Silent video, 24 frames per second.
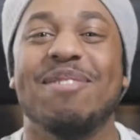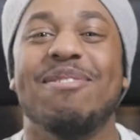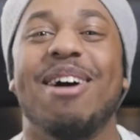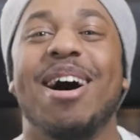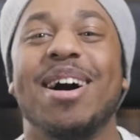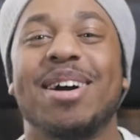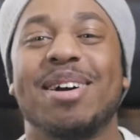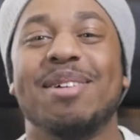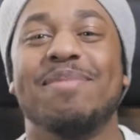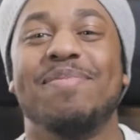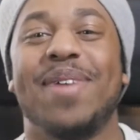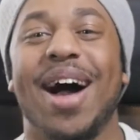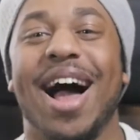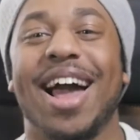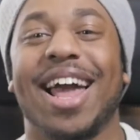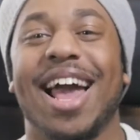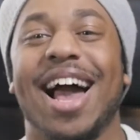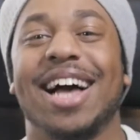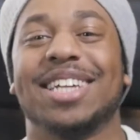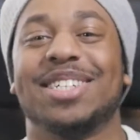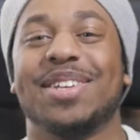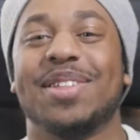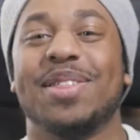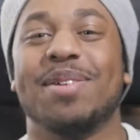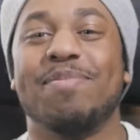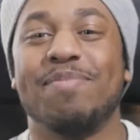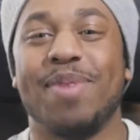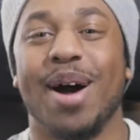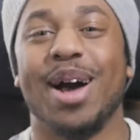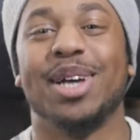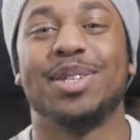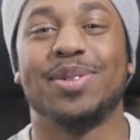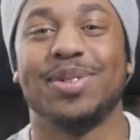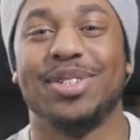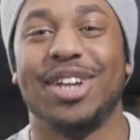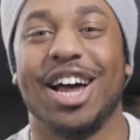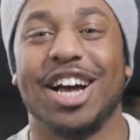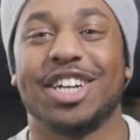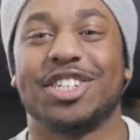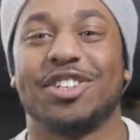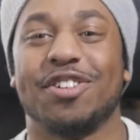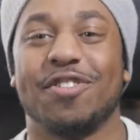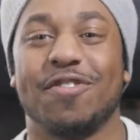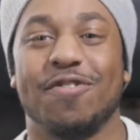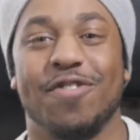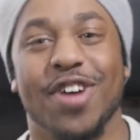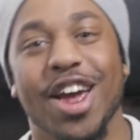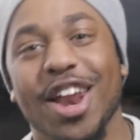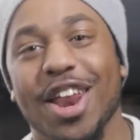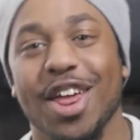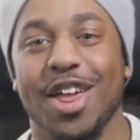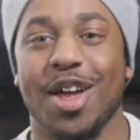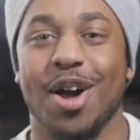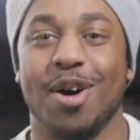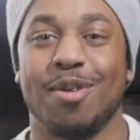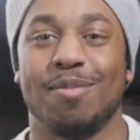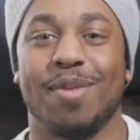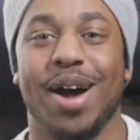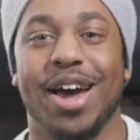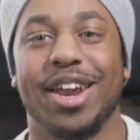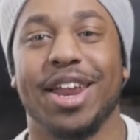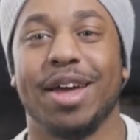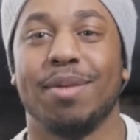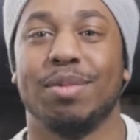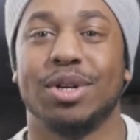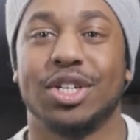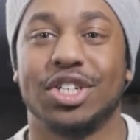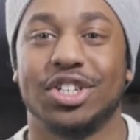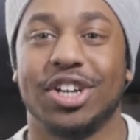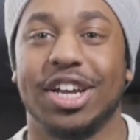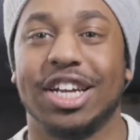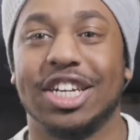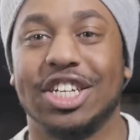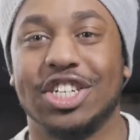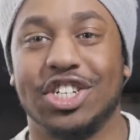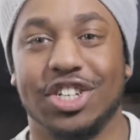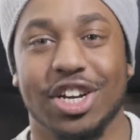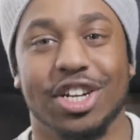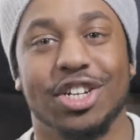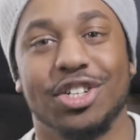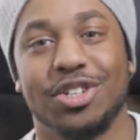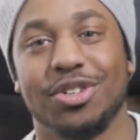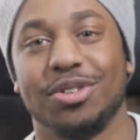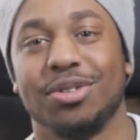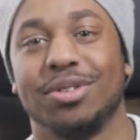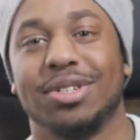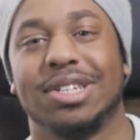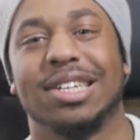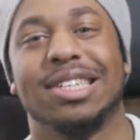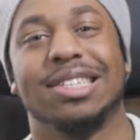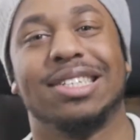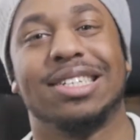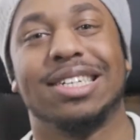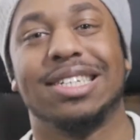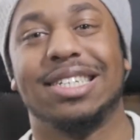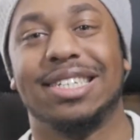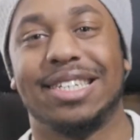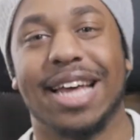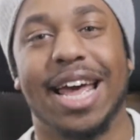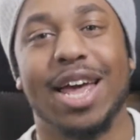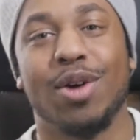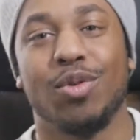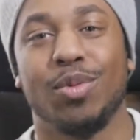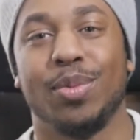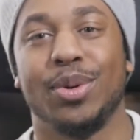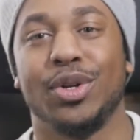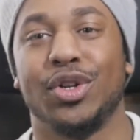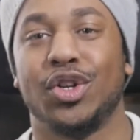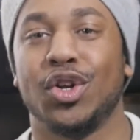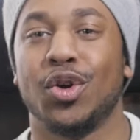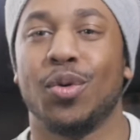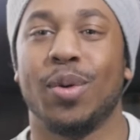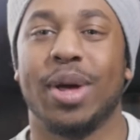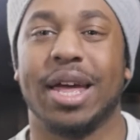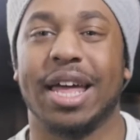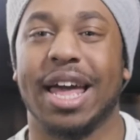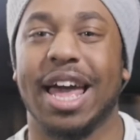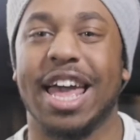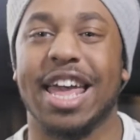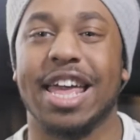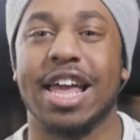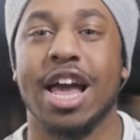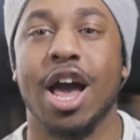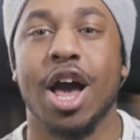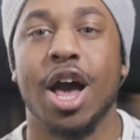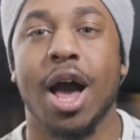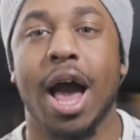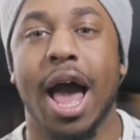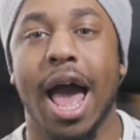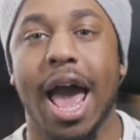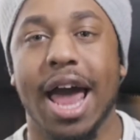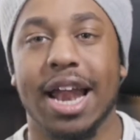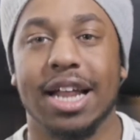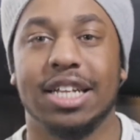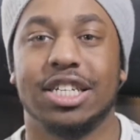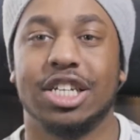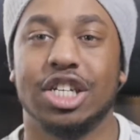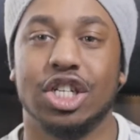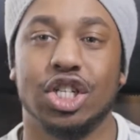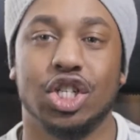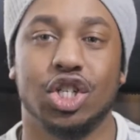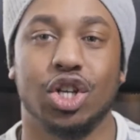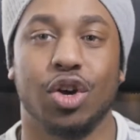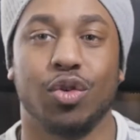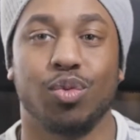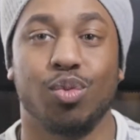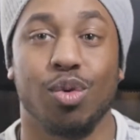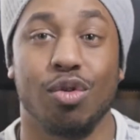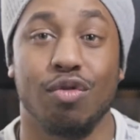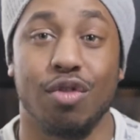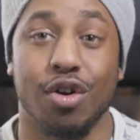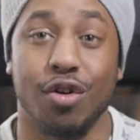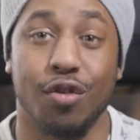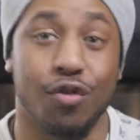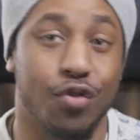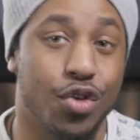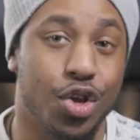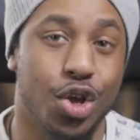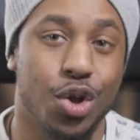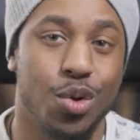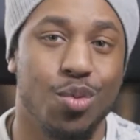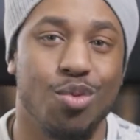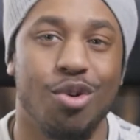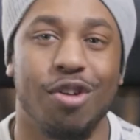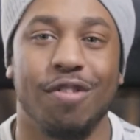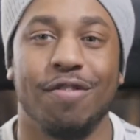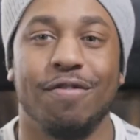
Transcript: Welcome back, guys, to the post-production video. My name is Shane Gentles, and today we'll be doing a editing software review of